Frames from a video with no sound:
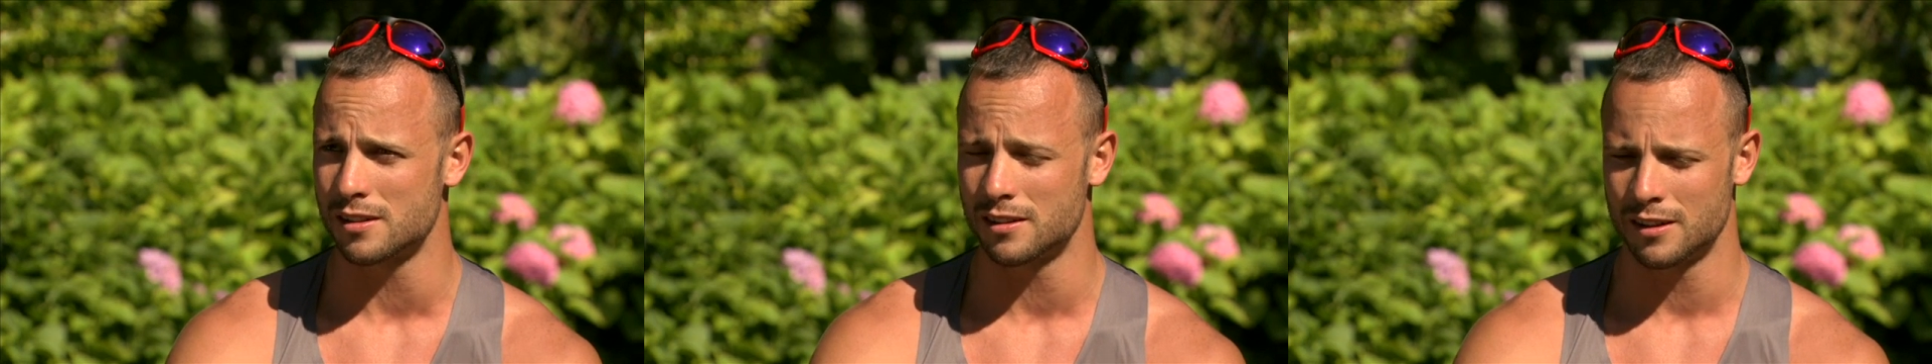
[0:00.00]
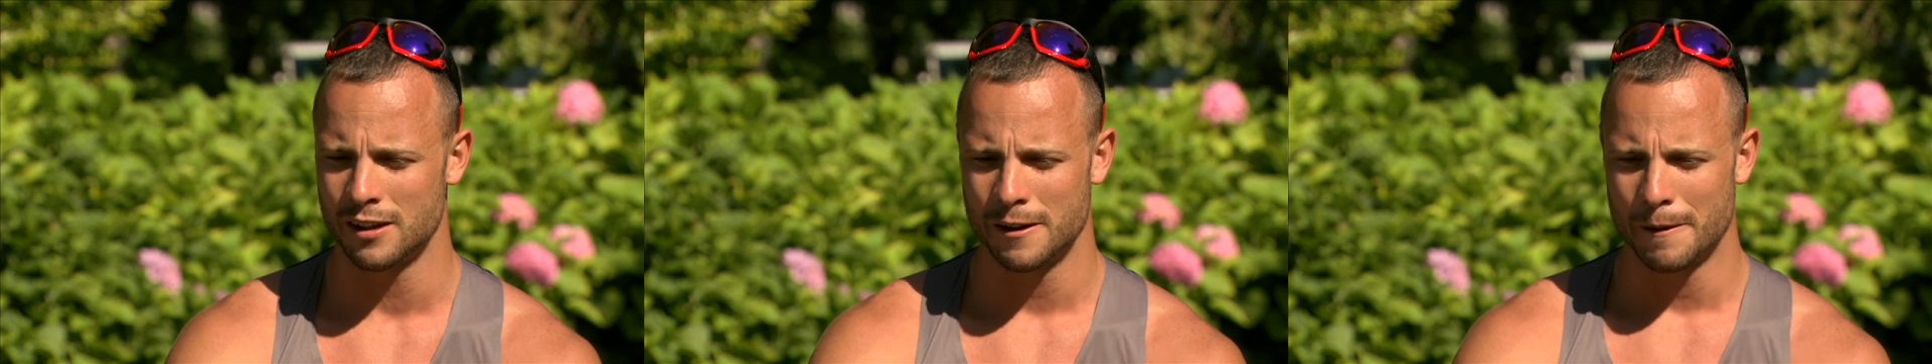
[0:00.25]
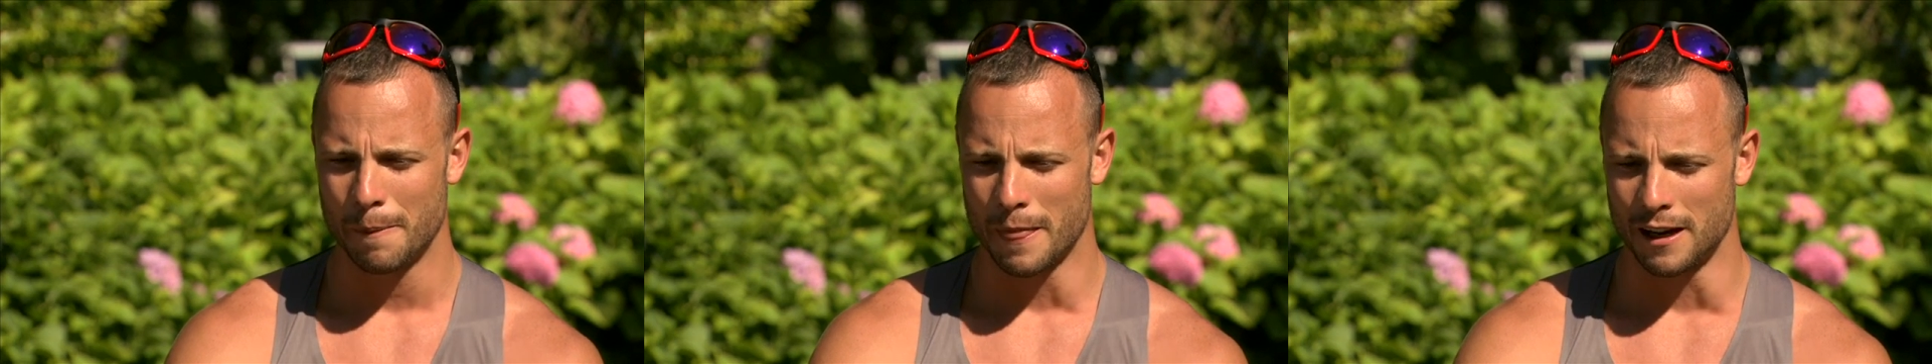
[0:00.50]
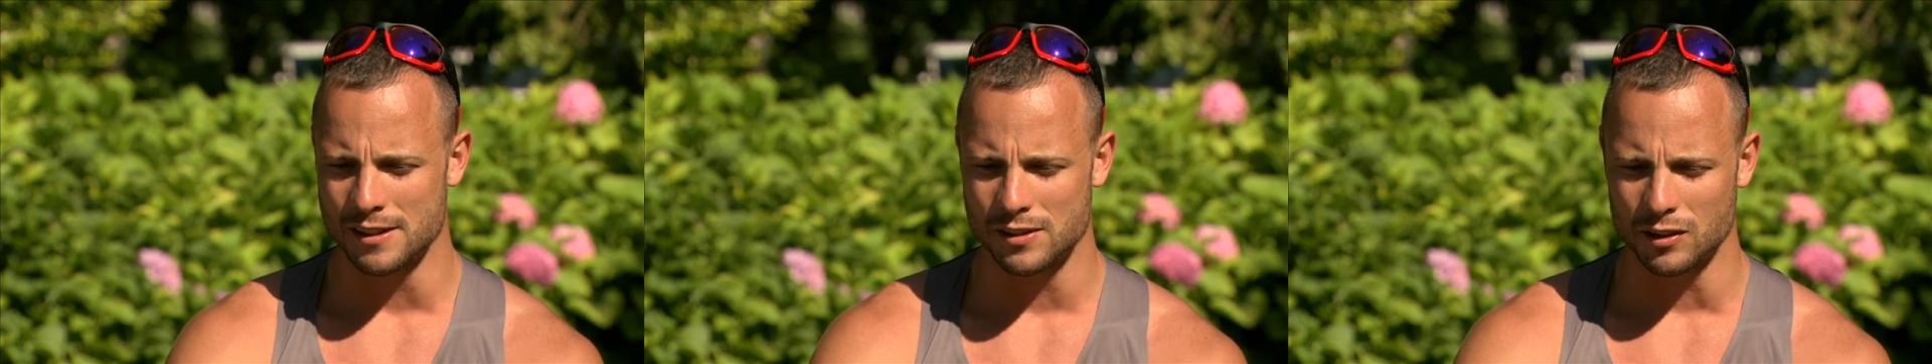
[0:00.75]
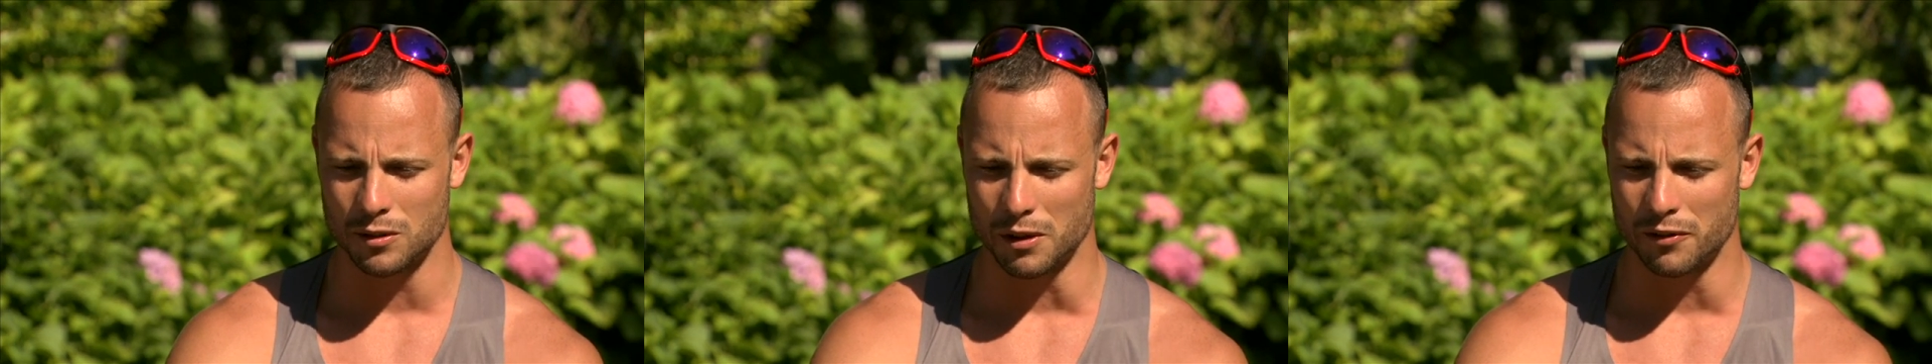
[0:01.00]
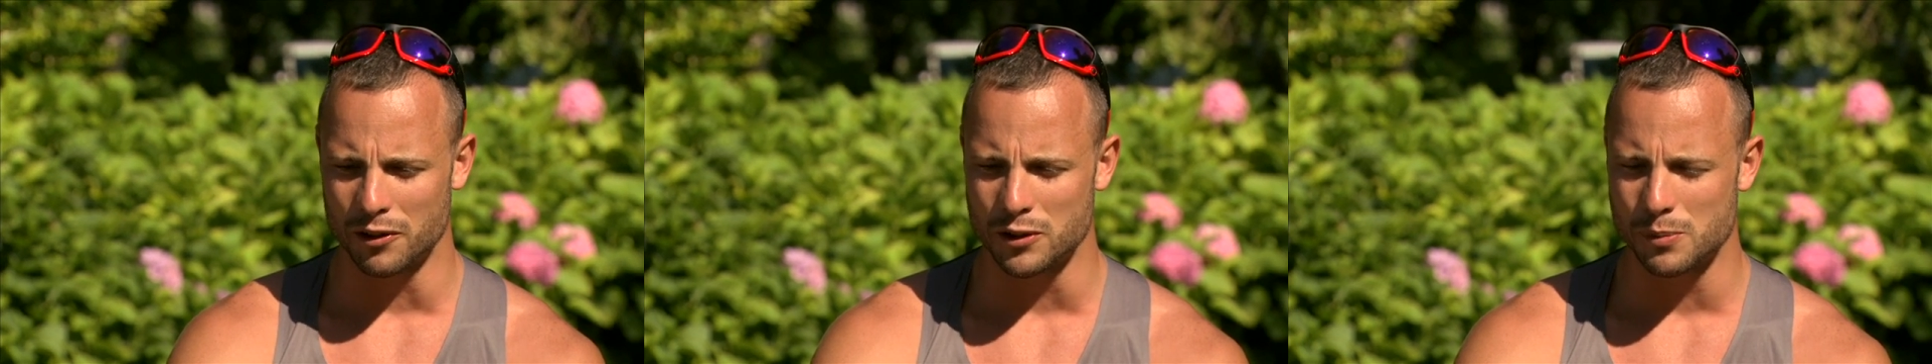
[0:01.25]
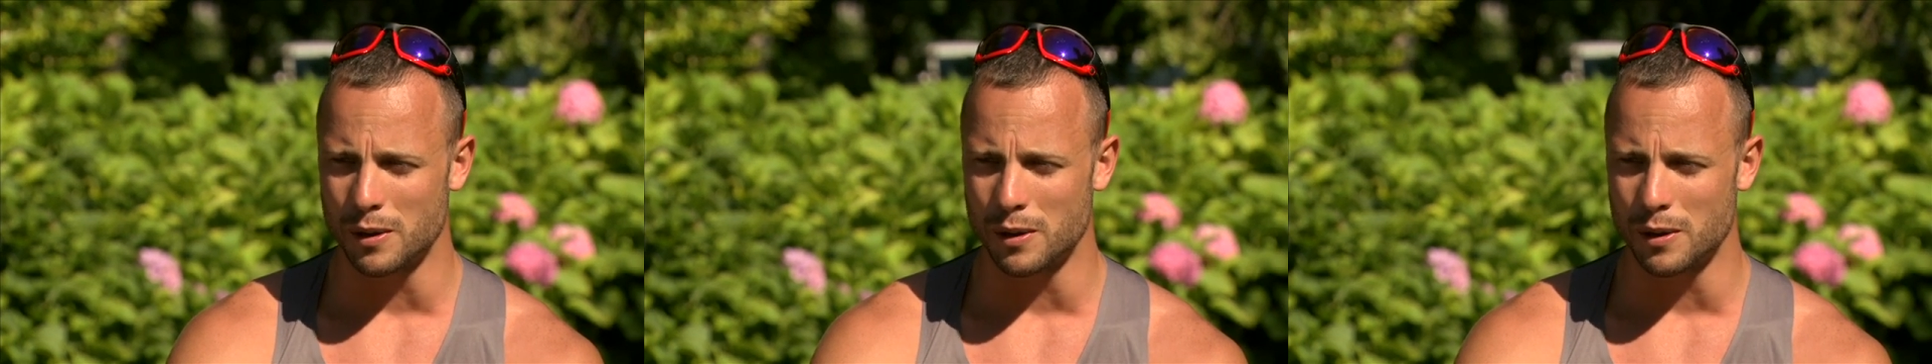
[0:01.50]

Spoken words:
And I started my first